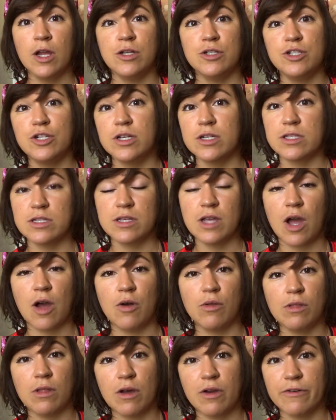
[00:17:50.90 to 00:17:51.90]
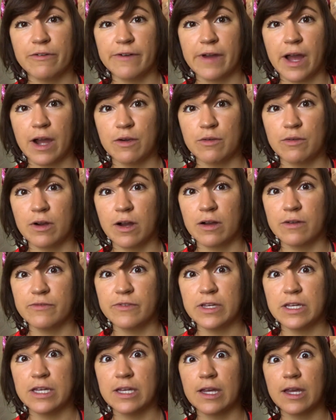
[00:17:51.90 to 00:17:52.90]
just go low fat, raw,
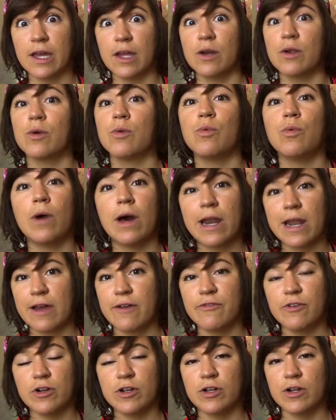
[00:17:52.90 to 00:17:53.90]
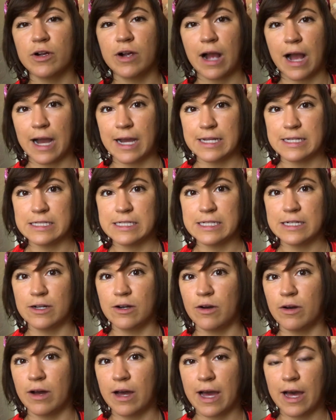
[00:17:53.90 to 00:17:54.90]
vegan, or whatever your
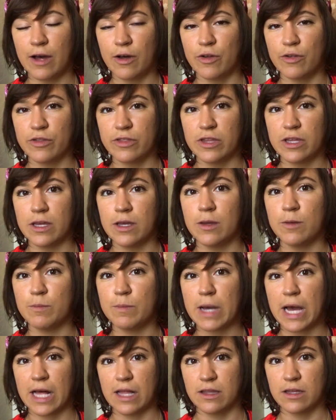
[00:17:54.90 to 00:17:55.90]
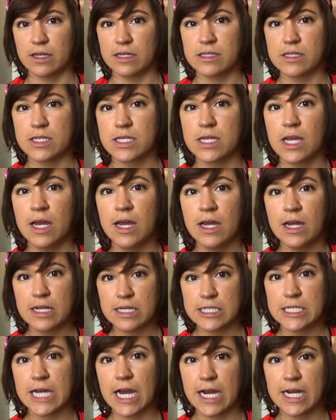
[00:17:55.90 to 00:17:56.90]
ideal healthy, balanced
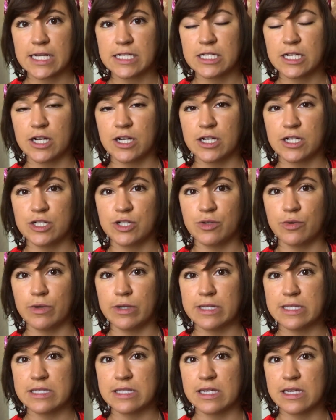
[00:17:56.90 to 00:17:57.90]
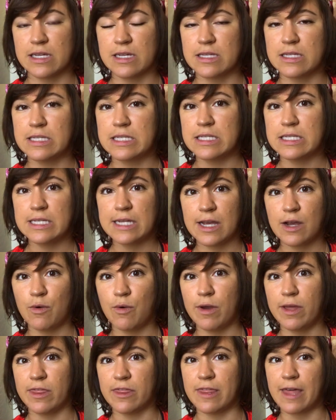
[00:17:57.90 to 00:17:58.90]
dietary choice is. Stick
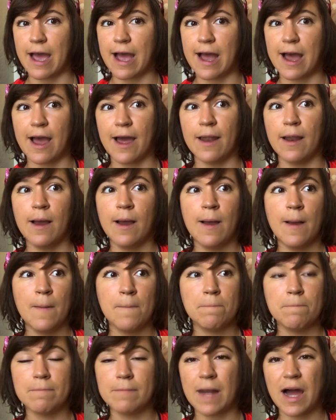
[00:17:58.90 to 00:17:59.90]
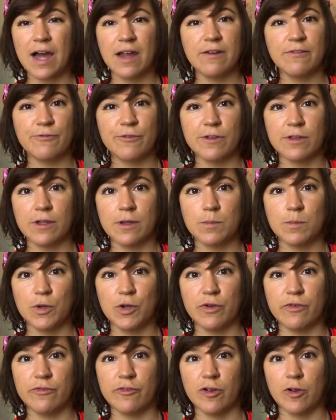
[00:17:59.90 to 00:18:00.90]
with that. Mindfully
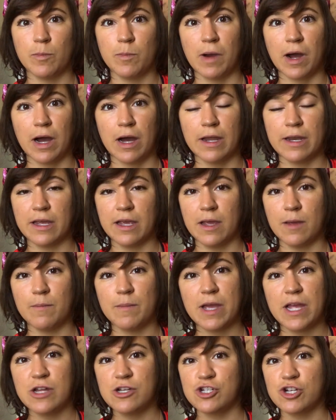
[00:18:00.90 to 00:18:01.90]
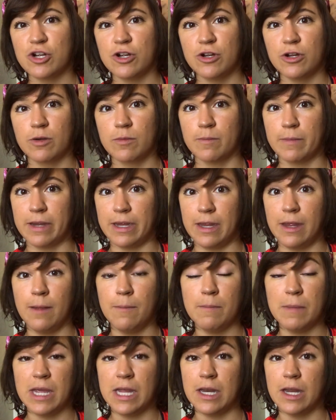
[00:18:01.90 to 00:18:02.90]
move your body. Make sure you're
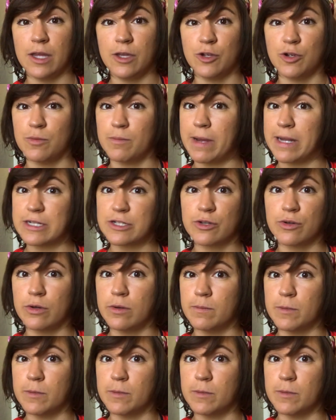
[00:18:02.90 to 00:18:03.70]
meeting your mental,